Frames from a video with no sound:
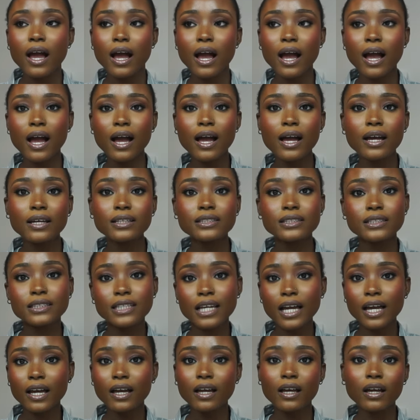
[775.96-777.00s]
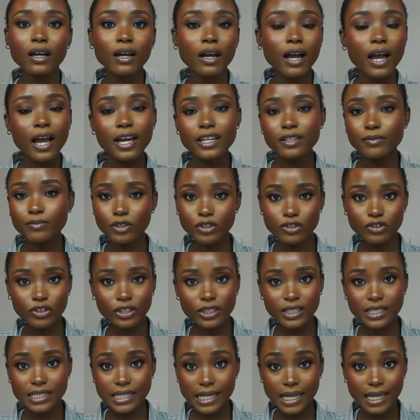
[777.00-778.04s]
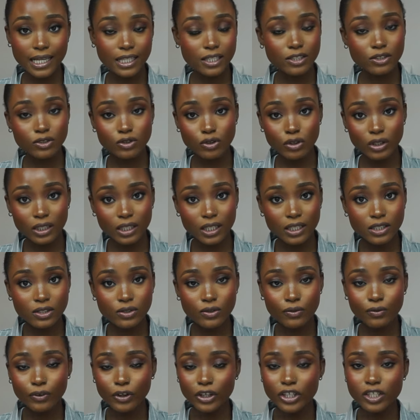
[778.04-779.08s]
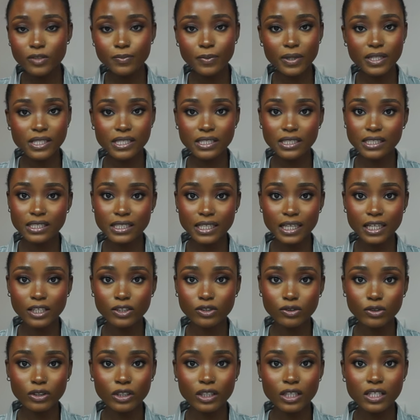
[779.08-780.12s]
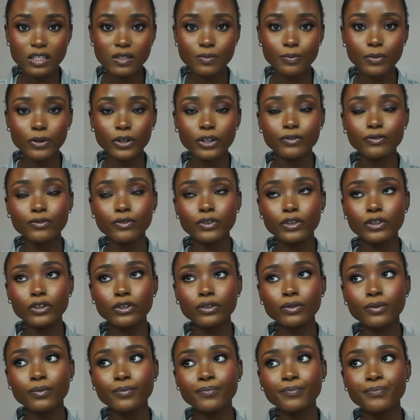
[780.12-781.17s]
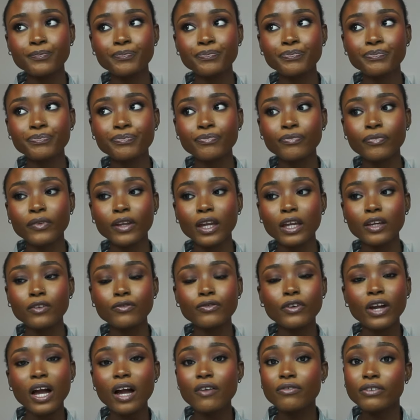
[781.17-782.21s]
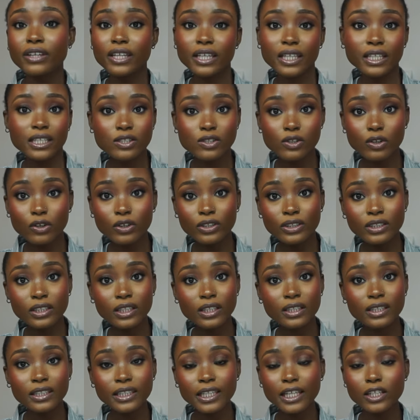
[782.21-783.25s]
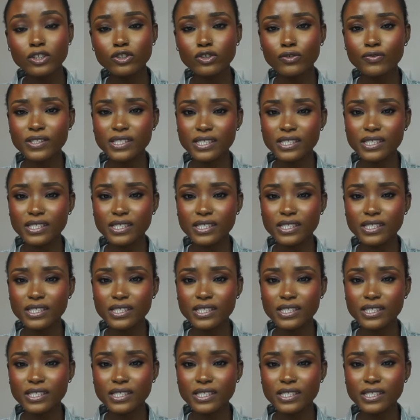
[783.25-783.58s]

And yeah, admission is $8, so for each person is $8. But if you have kids under the age of